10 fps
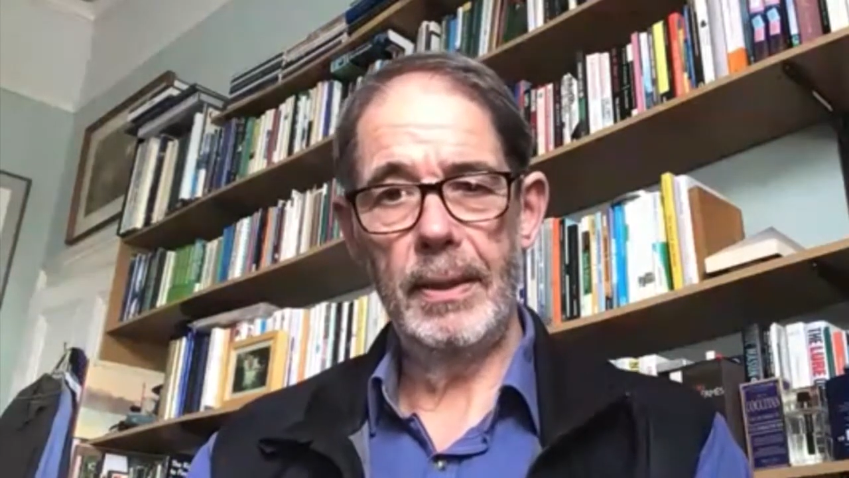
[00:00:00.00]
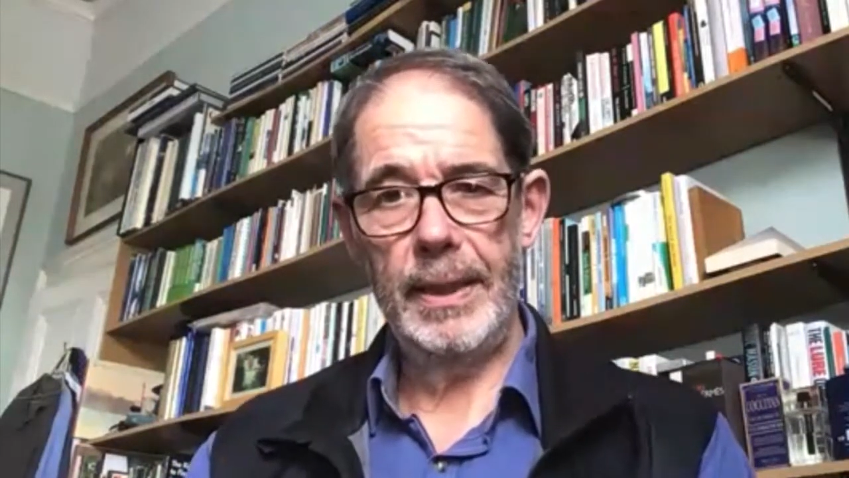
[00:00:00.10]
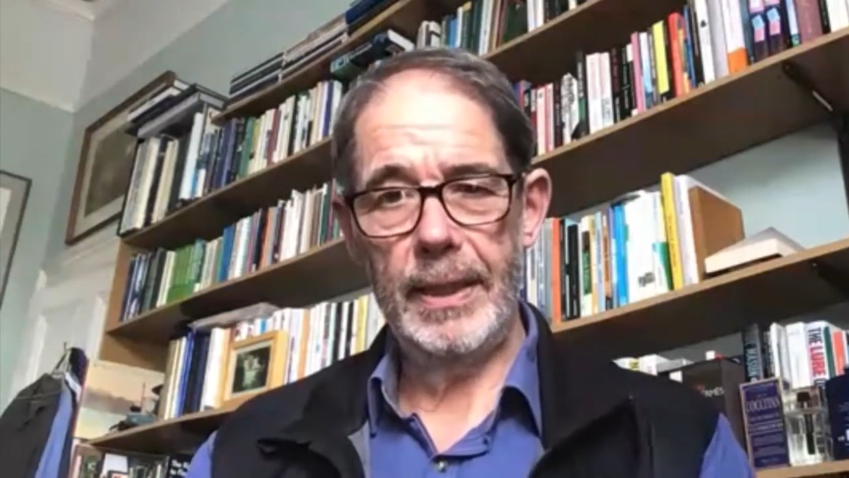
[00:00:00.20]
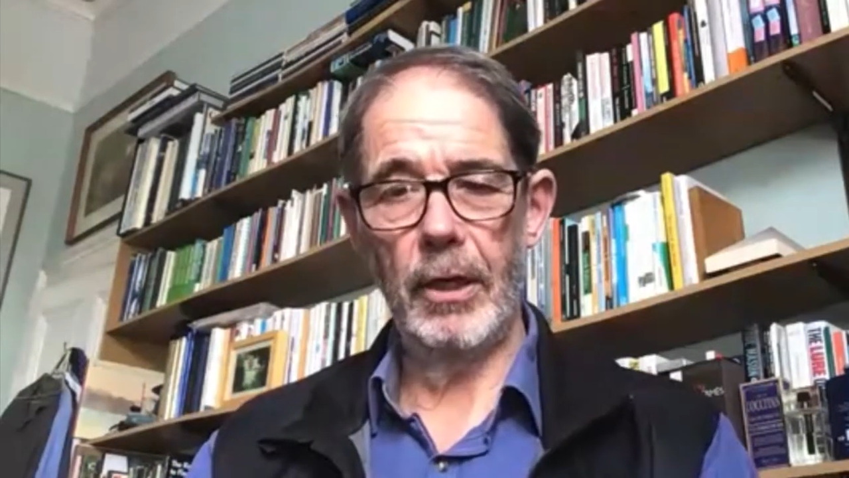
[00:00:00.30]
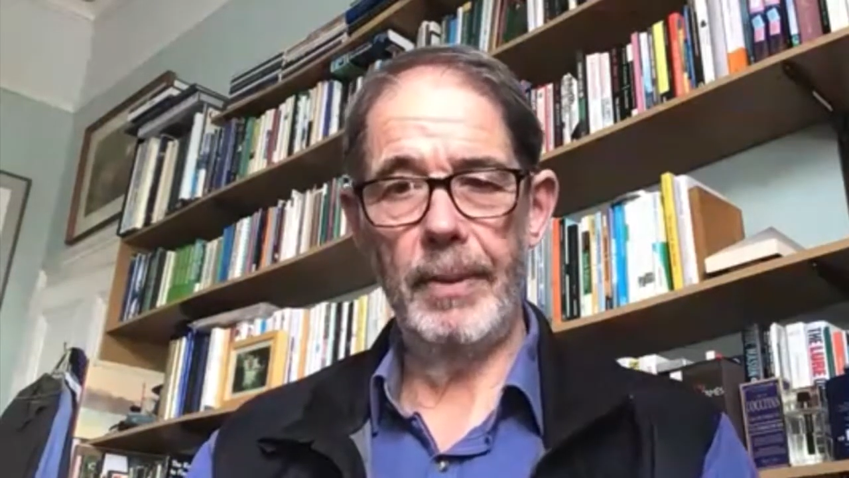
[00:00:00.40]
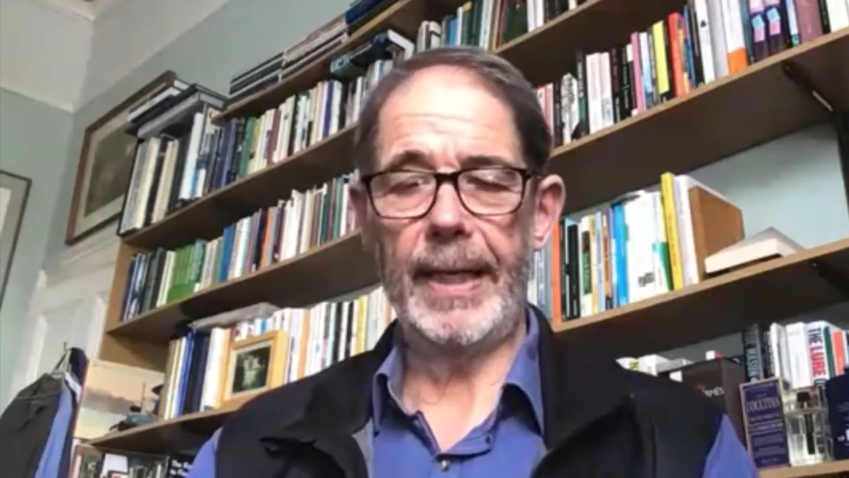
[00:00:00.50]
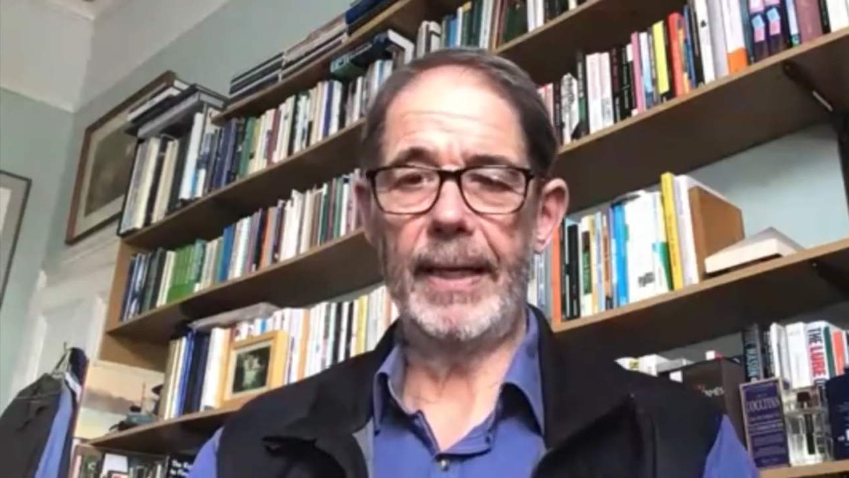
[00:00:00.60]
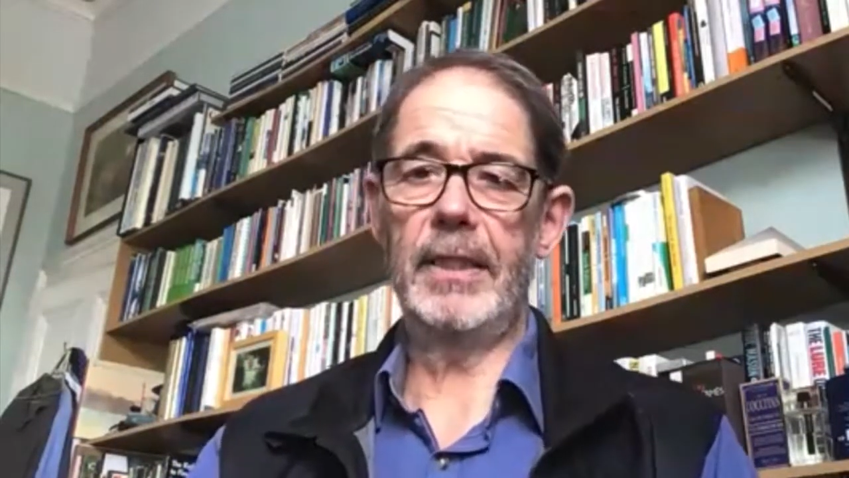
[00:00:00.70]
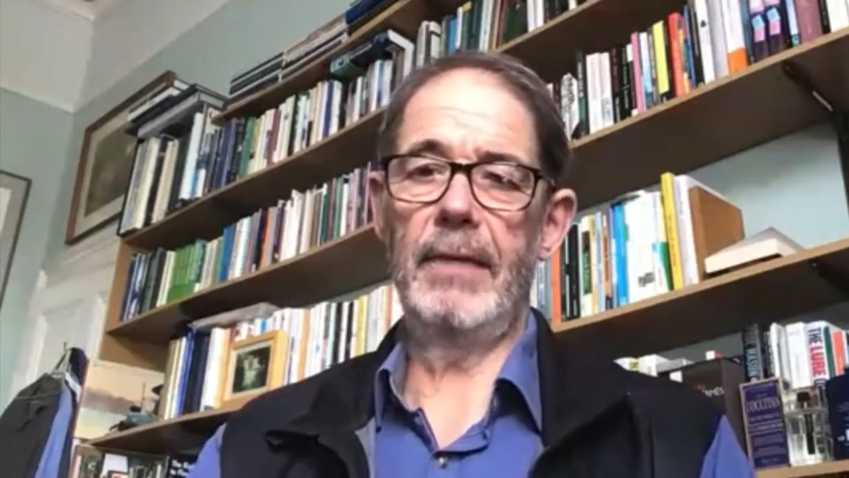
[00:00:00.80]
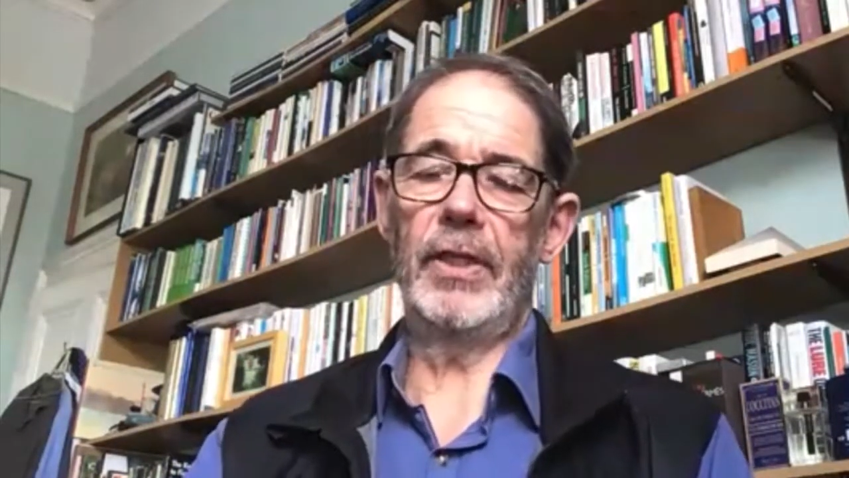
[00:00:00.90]
economic
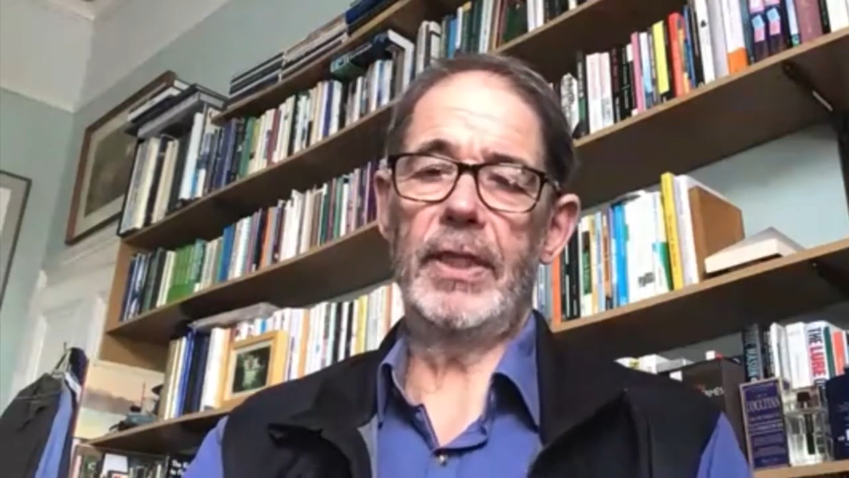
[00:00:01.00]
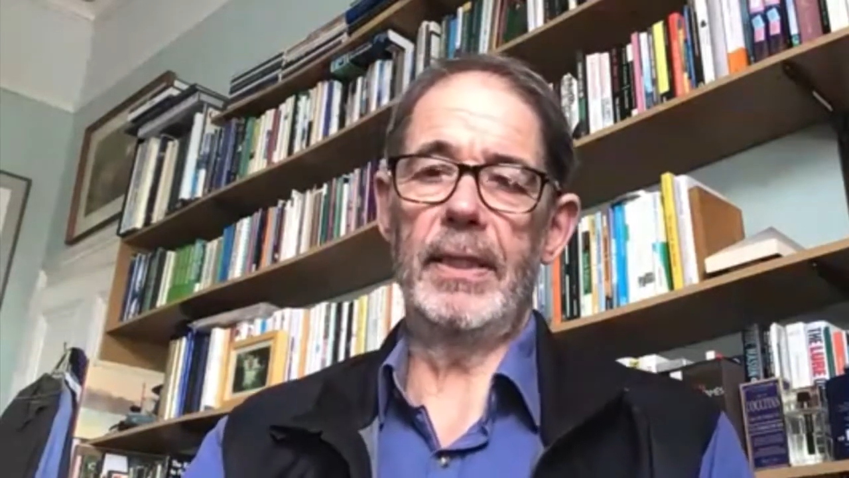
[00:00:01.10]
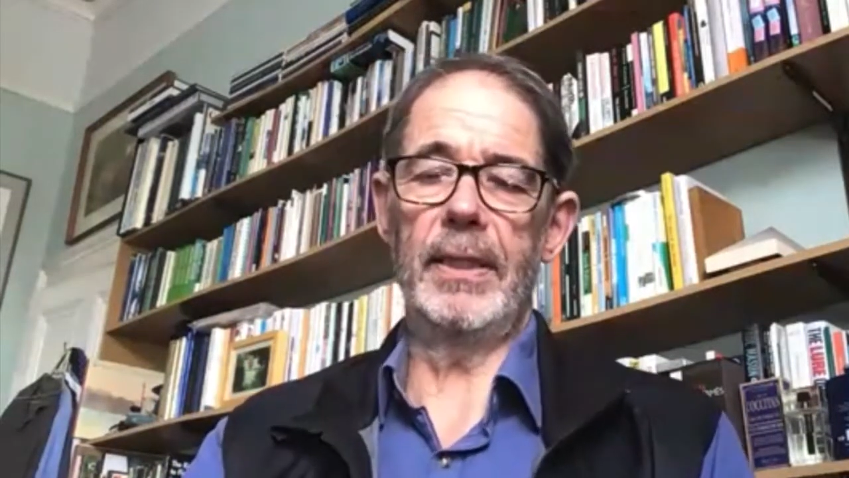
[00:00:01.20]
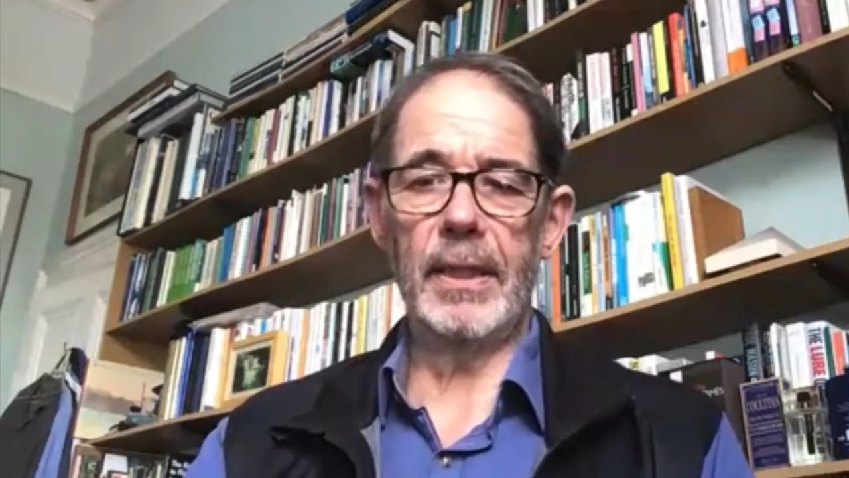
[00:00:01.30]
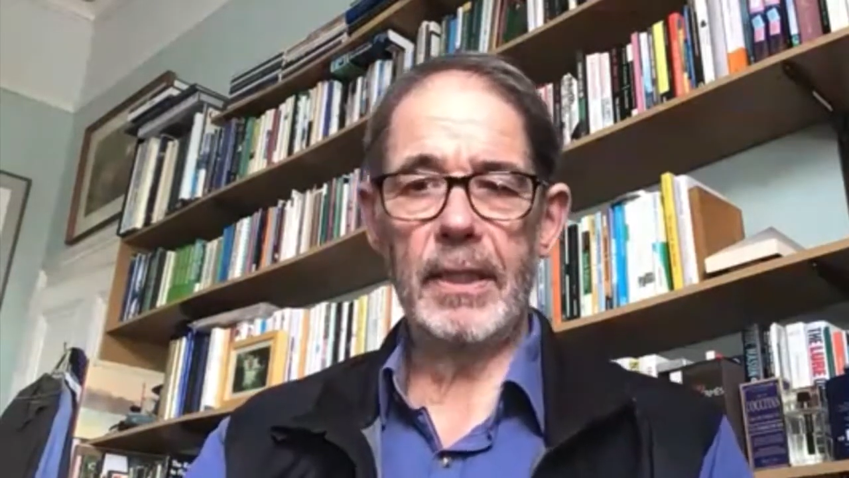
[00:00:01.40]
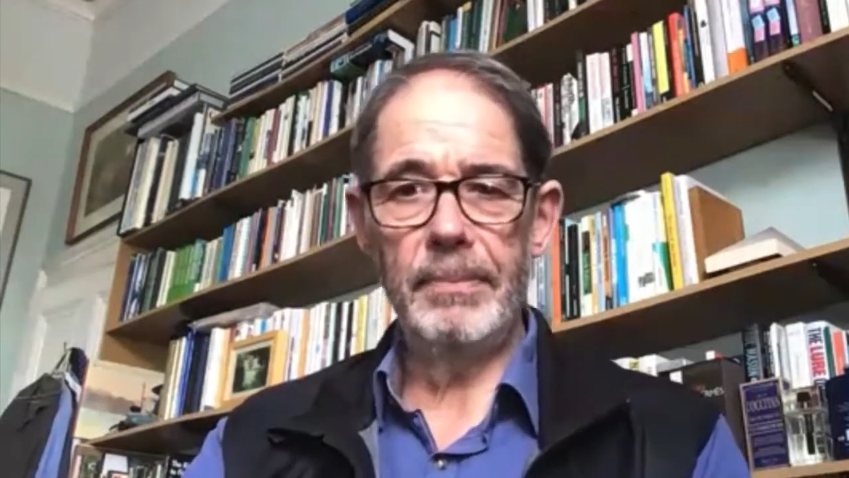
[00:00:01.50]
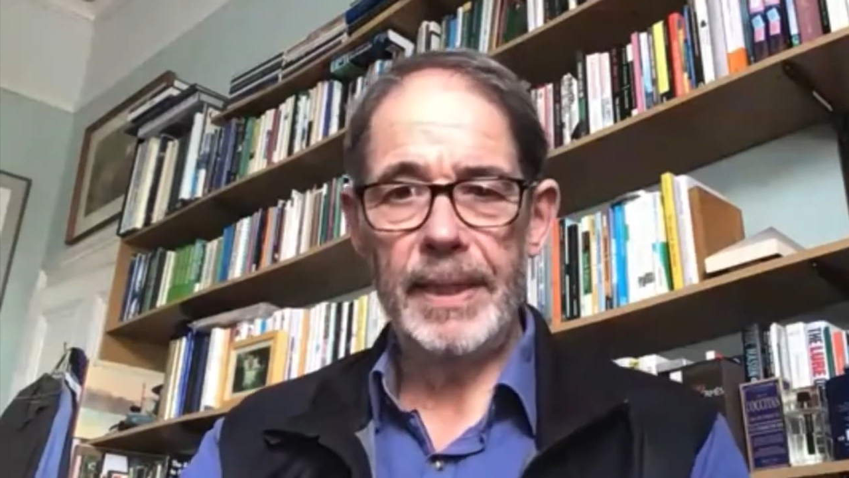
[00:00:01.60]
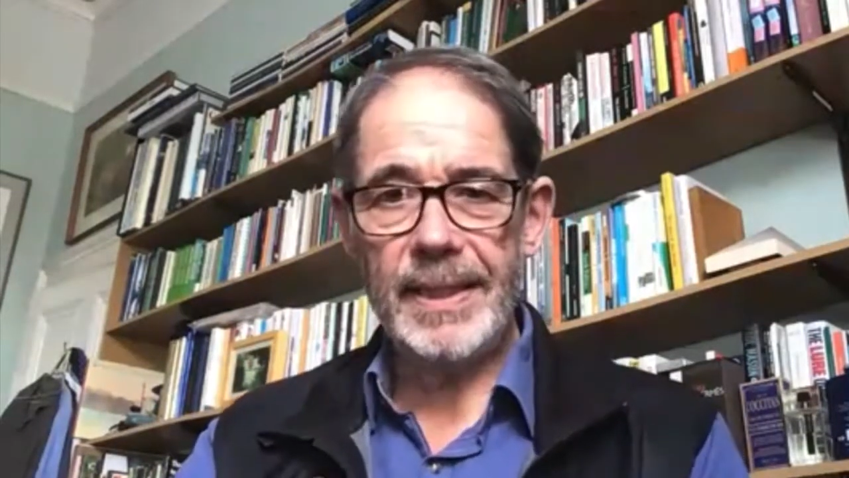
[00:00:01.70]
activity that can be